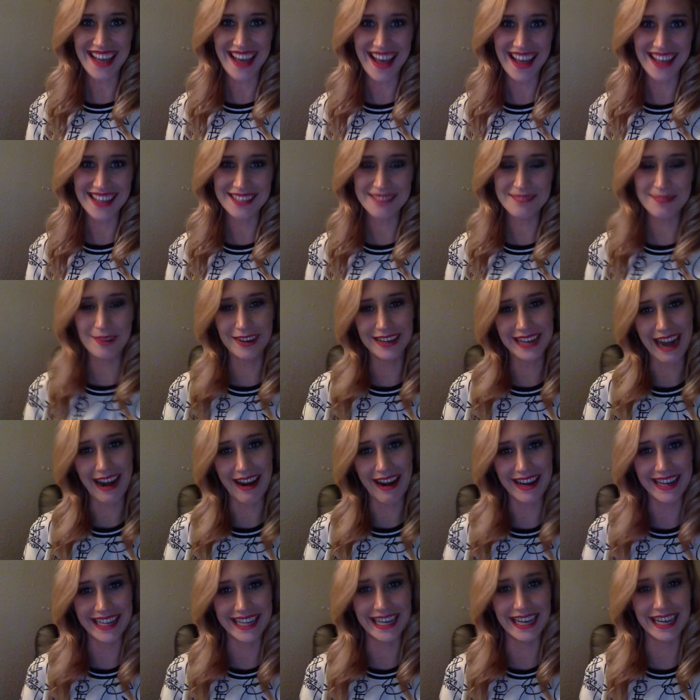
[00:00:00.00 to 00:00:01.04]
guys, Maude
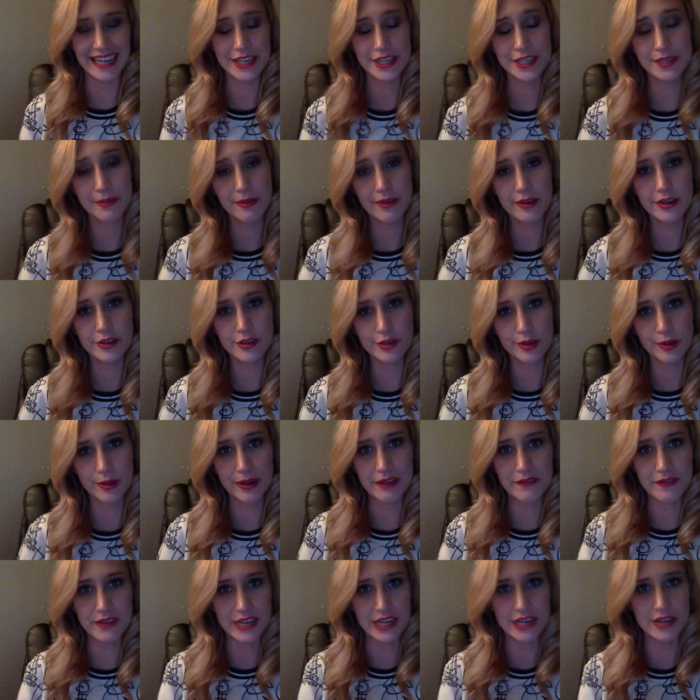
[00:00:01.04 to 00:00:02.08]
Garrett here. I just wanted to do a
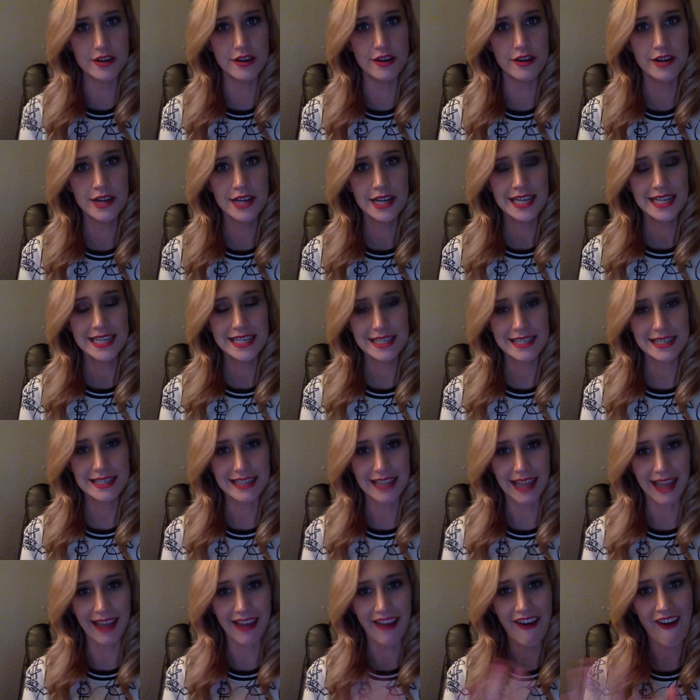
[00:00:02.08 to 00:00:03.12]
quick video to
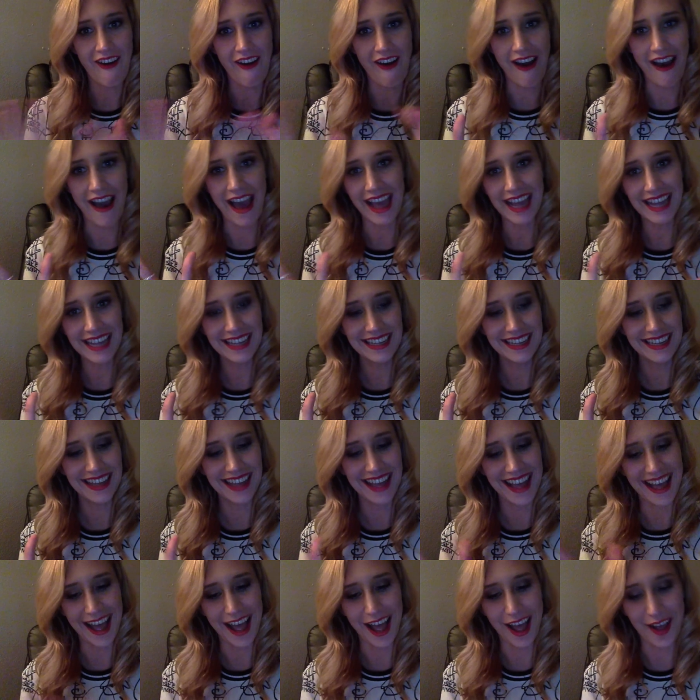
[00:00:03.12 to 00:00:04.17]
say hi.
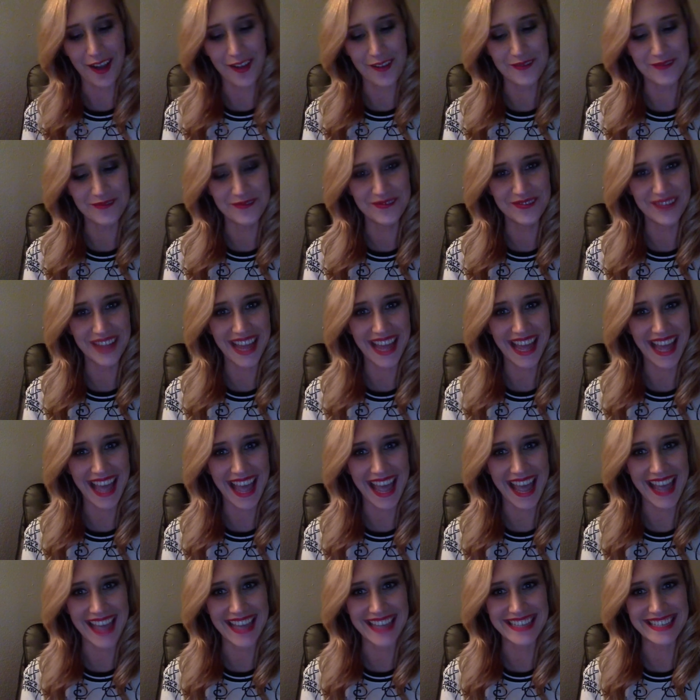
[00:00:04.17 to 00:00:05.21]
Um,
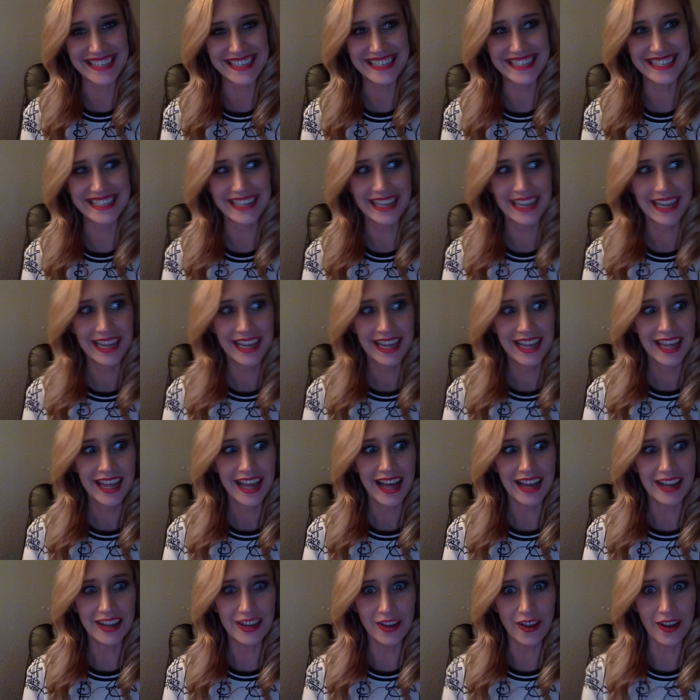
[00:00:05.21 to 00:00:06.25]
and
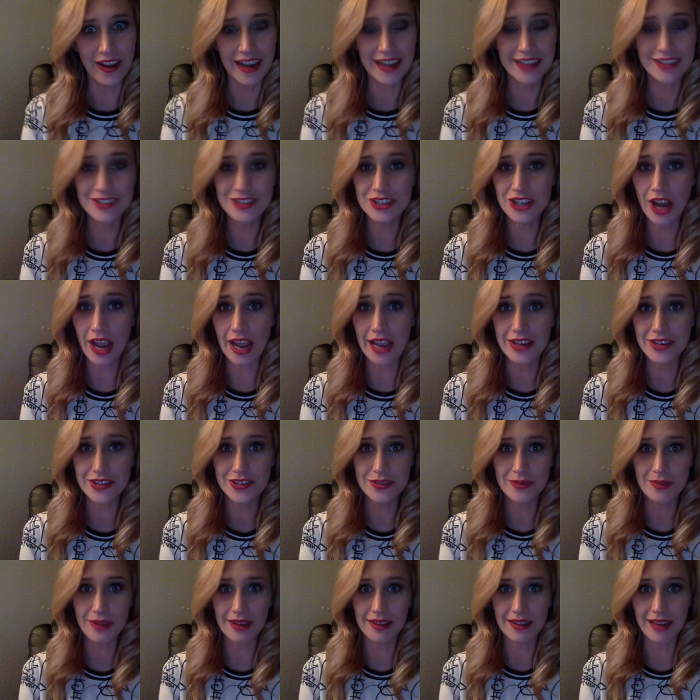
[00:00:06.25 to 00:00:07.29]
a lot has changed
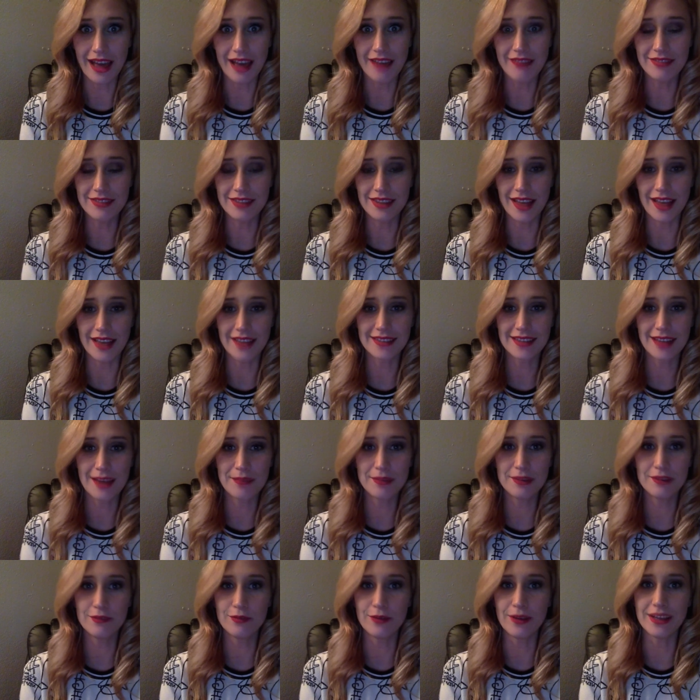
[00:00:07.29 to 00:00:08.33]
in my life the last
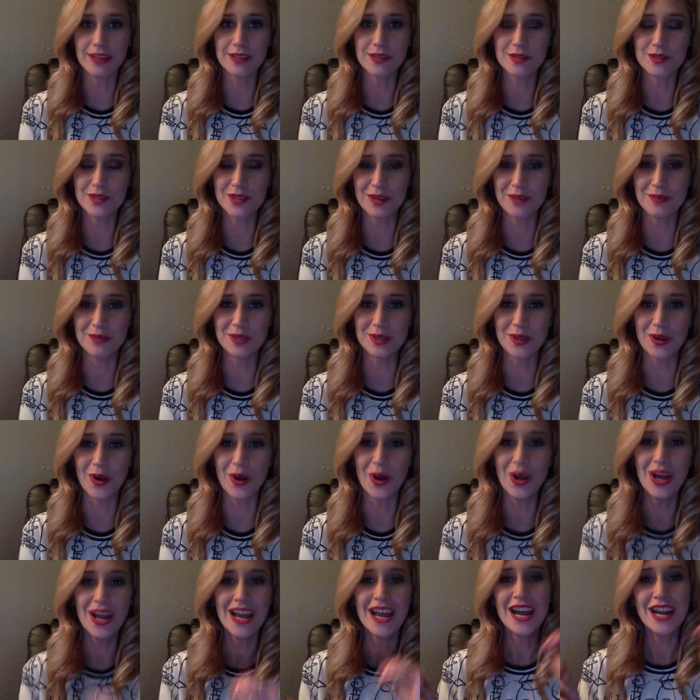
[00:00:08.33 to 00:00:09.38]
couple of weeks, which I'm sure
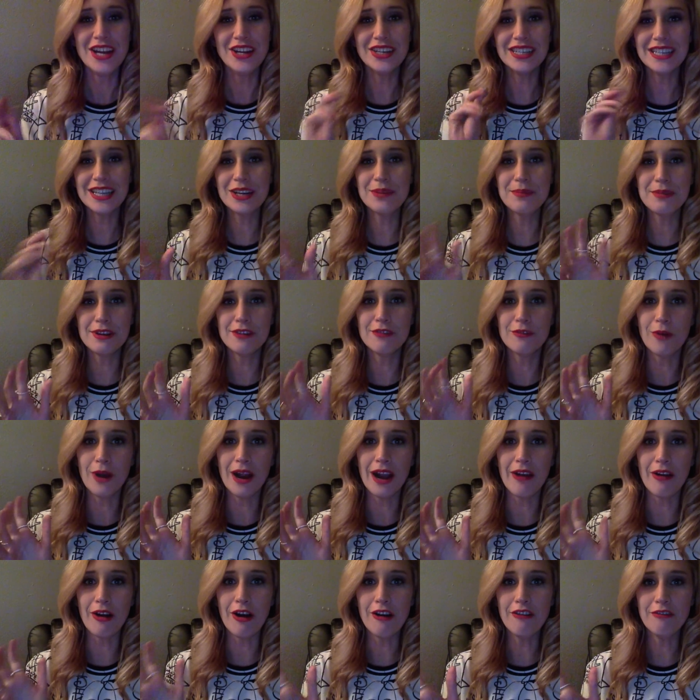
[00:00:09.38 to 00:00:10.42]
you're a little bit
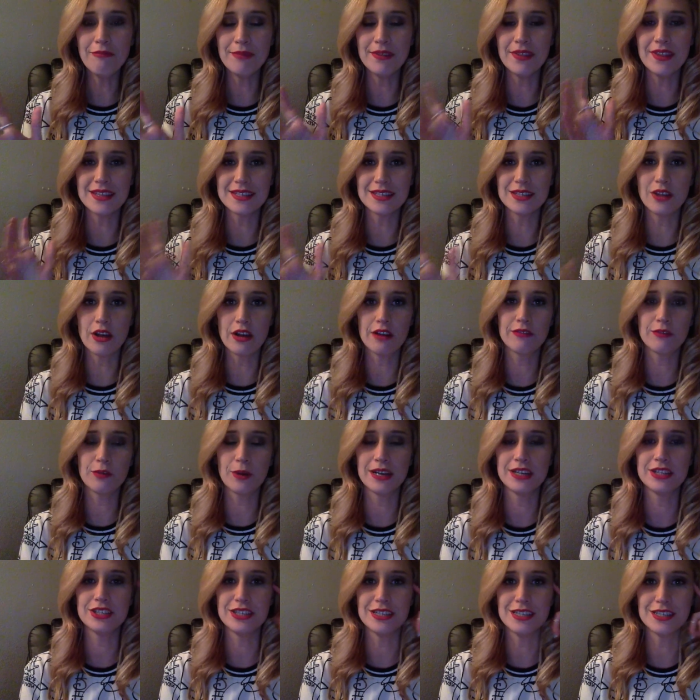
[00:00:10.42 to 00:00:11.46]
aware of, but there's a lot of
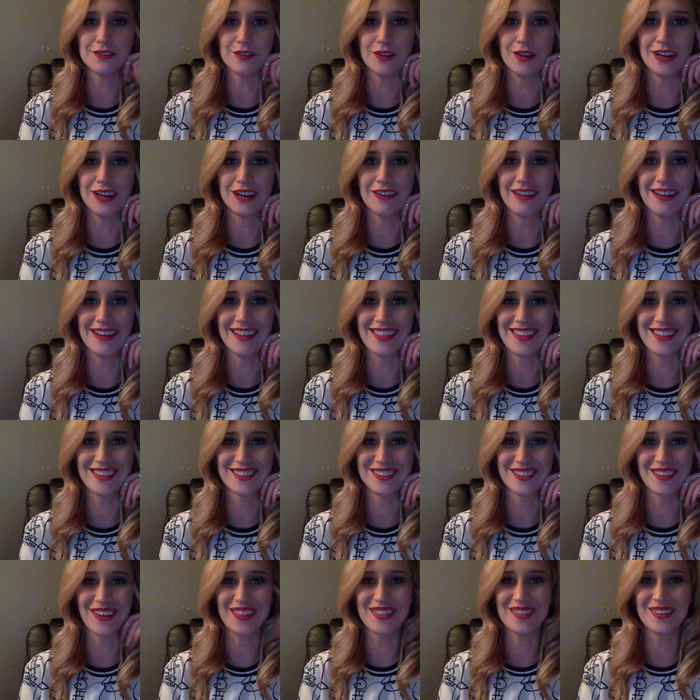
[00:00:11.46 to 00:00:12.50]
questions floating around,
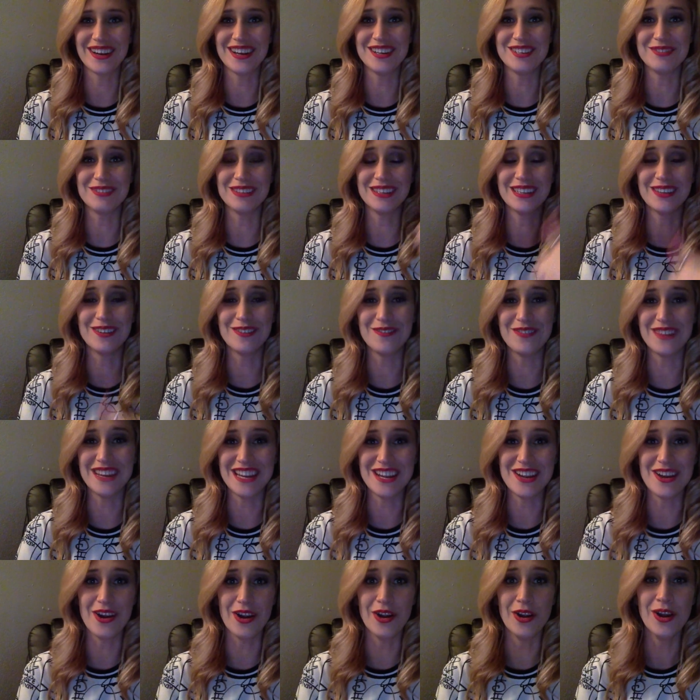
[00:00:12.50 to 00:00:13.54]
so I thought I'd do a little
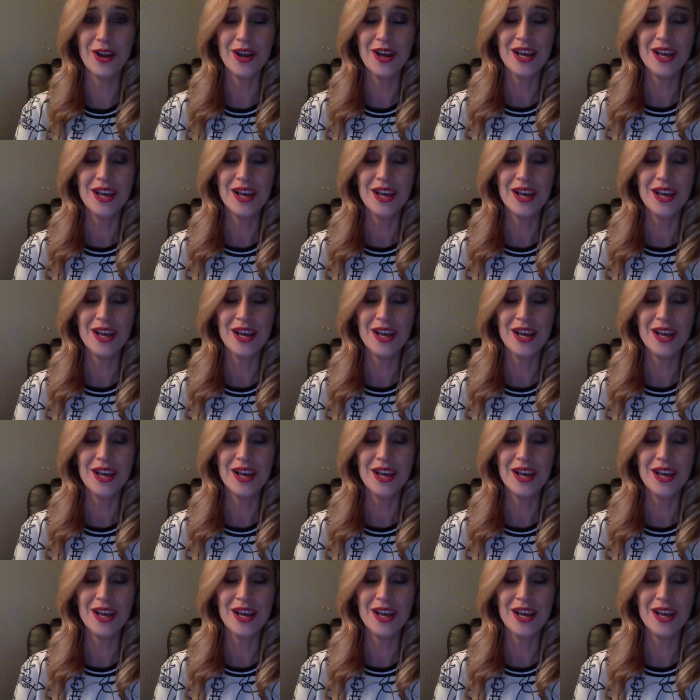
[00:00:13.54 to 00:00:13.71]
video